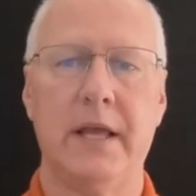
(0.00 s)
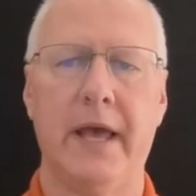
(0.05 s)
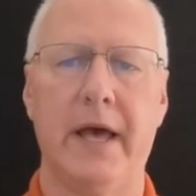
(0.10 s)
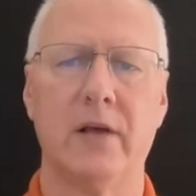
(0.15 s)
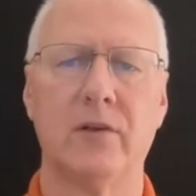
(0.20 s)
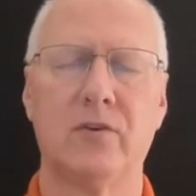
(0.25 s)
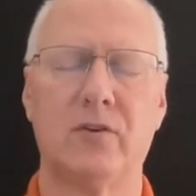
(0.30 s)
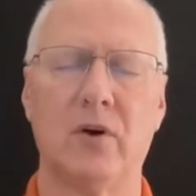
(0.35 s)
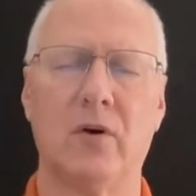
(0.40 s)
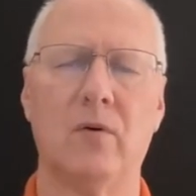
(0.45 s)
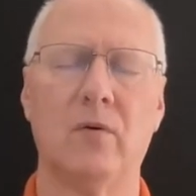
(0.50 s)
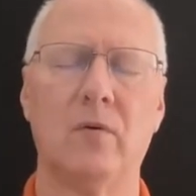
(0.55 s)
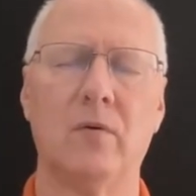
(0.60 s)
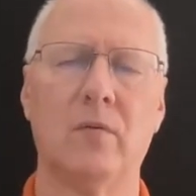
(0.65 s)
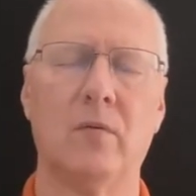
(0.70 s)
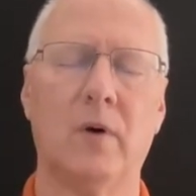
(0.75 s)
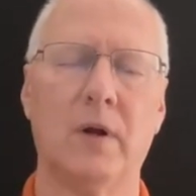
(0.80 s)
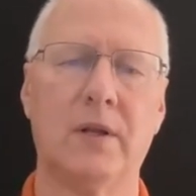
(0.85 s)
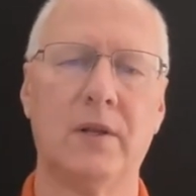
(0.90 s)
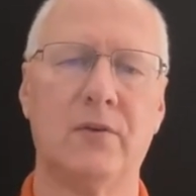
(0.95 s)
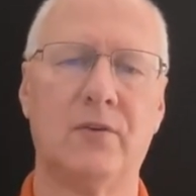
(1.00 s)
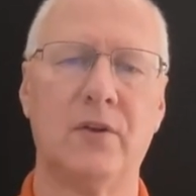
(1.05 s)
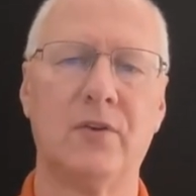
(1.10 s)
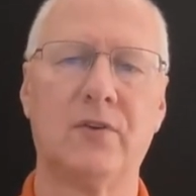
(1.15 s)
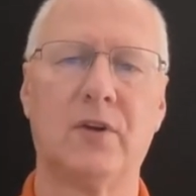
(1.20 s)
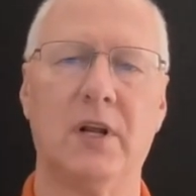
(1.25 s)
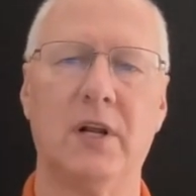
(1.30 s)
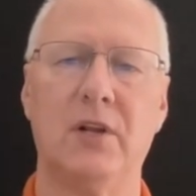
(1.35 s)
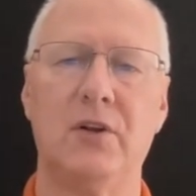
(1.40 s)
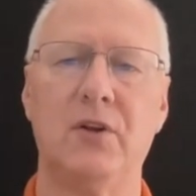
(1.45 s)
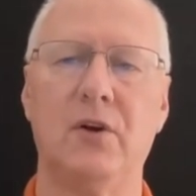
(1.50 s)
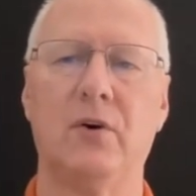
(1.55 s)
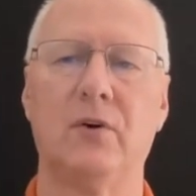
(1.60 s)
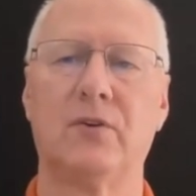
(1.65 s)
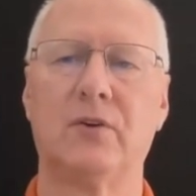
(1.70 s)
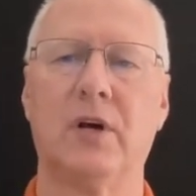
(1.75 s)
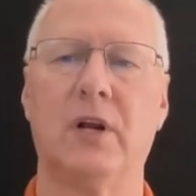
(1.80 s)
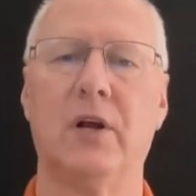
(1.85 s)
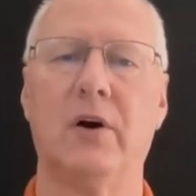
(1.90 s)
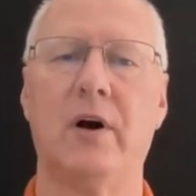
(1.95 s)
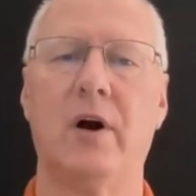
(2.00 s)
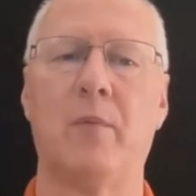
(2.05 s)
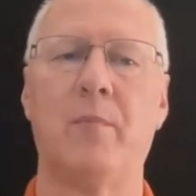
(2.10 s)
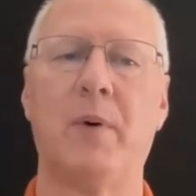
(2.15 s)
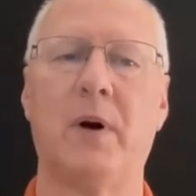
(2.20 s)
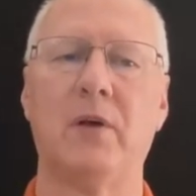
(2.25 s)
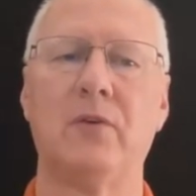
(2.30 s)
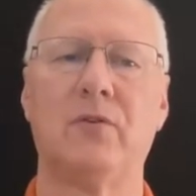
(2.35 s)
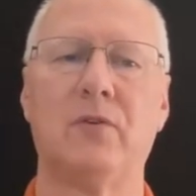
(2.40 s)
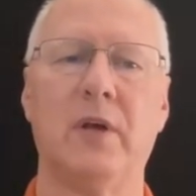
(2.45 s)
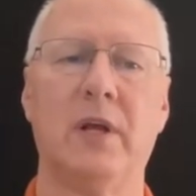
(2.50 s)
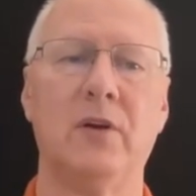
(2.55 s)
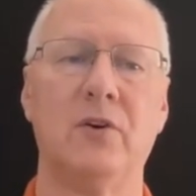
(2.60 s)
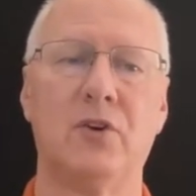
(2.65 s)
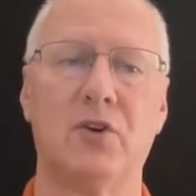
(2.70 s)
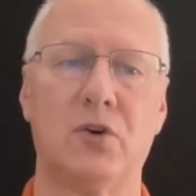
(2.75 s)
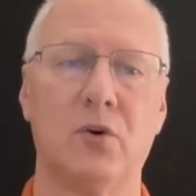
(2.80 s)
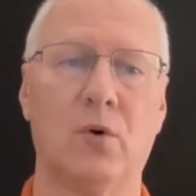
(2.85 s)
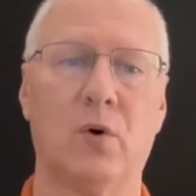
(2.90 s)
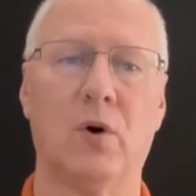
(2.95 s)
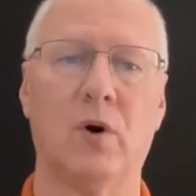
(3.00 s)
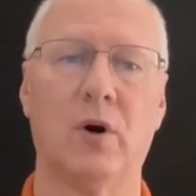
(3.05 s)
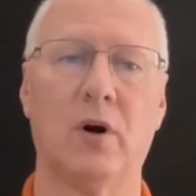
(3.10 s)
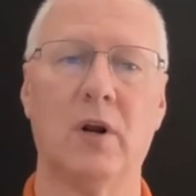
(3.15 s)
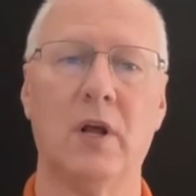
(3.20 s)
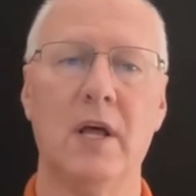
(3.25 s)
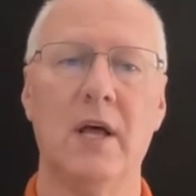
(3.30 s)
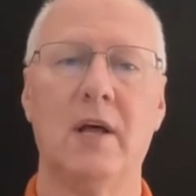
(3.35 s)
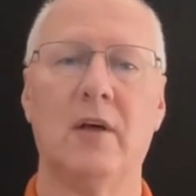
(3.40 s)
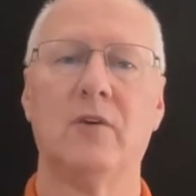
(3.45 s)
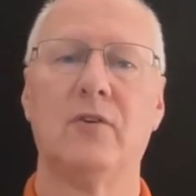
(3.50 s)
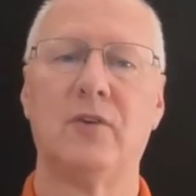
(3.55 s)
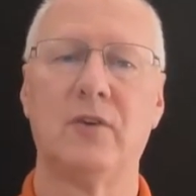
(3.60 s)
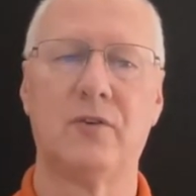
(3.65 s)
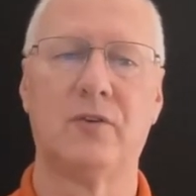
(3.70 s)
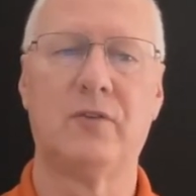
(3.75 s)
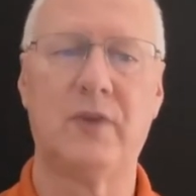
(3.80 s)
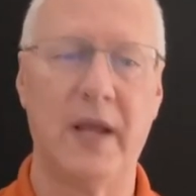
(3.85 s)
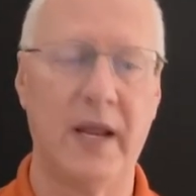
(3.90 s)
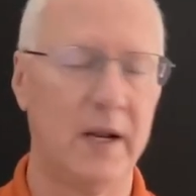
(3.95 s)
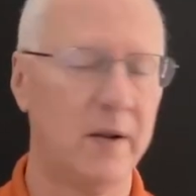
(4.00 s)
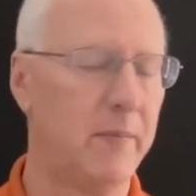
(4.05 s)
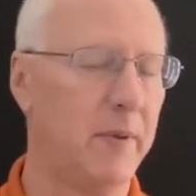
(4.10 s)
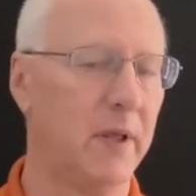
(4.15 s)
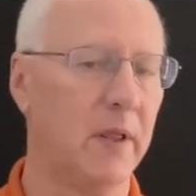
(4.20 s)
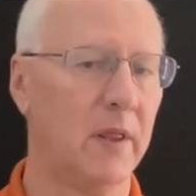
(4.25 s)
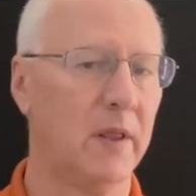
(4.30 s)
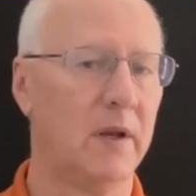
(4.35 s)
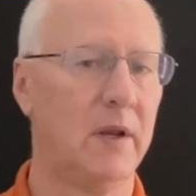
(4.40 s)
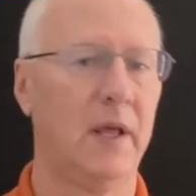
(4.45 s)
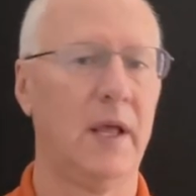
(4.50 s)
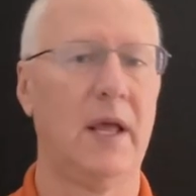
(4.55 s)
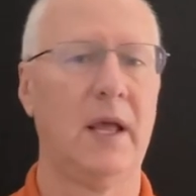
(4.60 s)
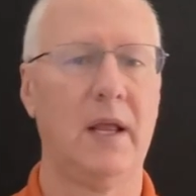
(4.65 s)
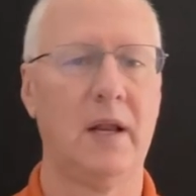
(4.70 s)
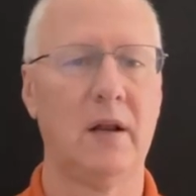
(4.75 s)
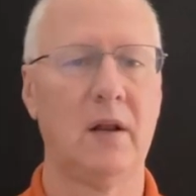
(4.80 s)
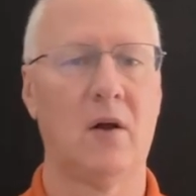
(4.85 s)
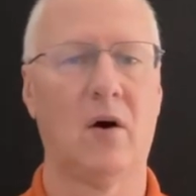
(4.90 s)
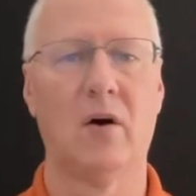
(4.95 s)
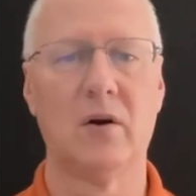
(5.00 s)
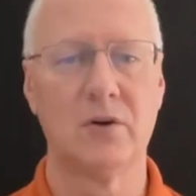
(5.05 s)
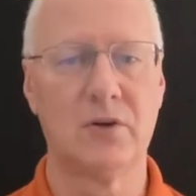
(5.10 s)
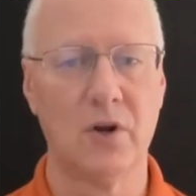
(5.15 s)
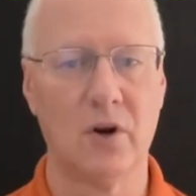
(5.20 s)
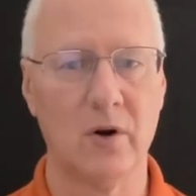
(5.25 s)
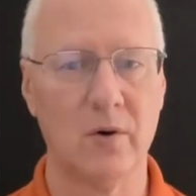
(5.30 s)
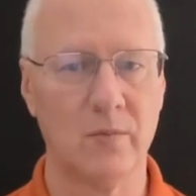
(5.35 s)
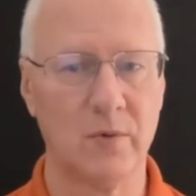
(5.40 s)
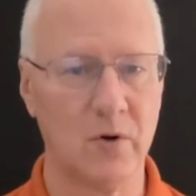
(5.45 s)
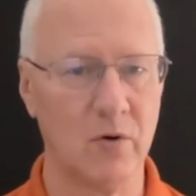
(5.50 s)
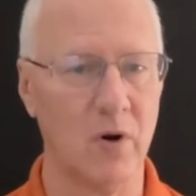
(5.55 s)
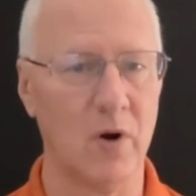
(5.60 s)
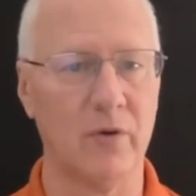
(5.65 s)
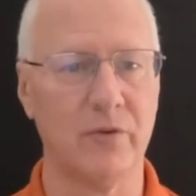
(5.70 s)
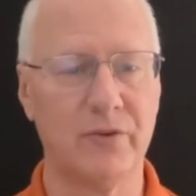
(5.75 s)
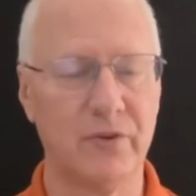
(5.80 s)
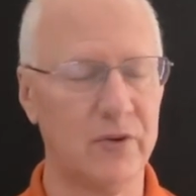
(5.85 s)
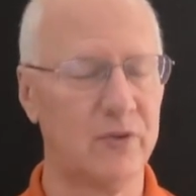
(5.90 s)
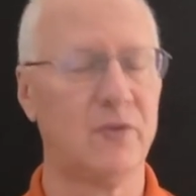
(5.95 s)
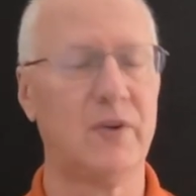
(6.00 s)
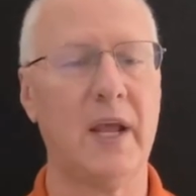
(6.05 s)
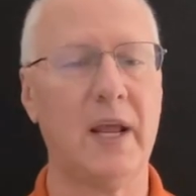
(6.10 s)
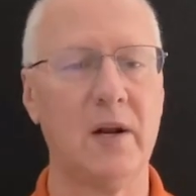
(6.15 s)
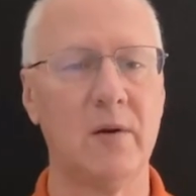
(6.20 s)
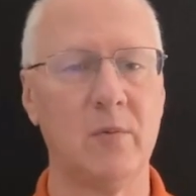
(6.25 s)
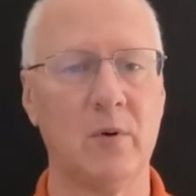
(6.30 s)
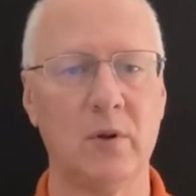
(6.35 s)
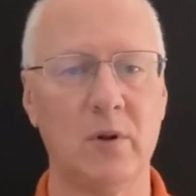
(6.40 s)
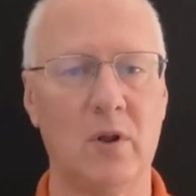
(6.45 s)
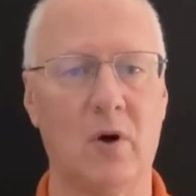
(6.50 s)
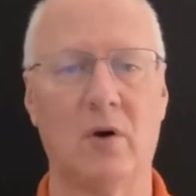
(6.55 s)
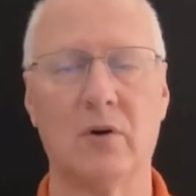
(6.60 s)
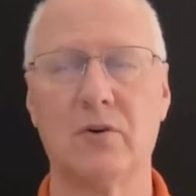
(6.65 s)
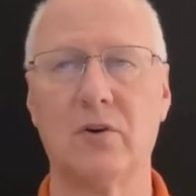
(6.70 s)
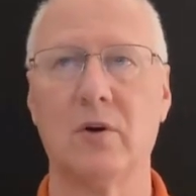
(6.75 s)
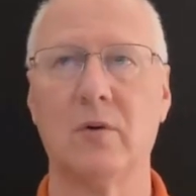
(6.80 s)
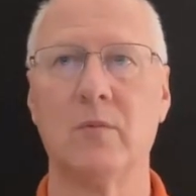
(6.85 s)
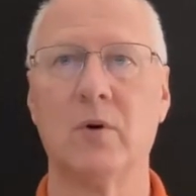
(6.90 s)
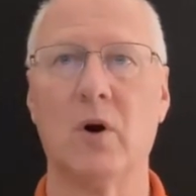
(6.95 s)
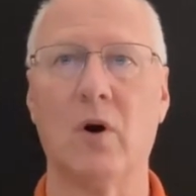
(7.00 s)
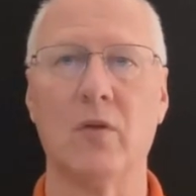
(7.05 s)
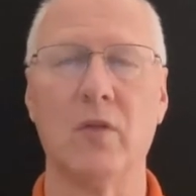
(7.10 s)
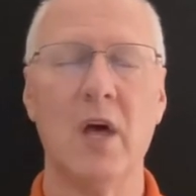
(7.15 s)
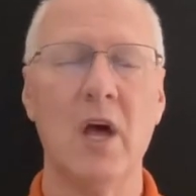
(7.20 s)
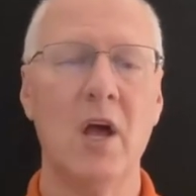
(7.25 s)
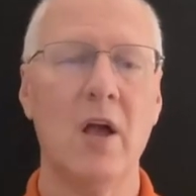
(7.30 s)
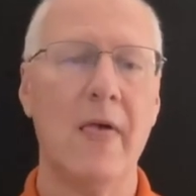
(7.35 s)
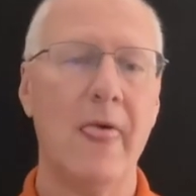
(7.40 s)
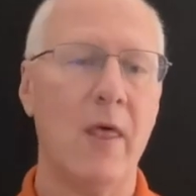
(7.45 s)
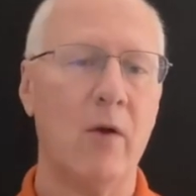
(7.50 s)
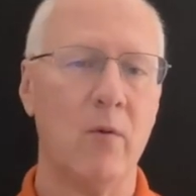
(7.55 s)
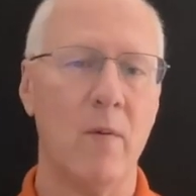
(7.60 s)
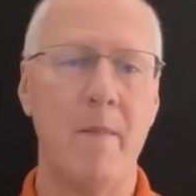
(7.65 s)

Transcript: yeah, so what is this going to do? It's going to help us ensure sustainability, long term growth, sustainable long term growth.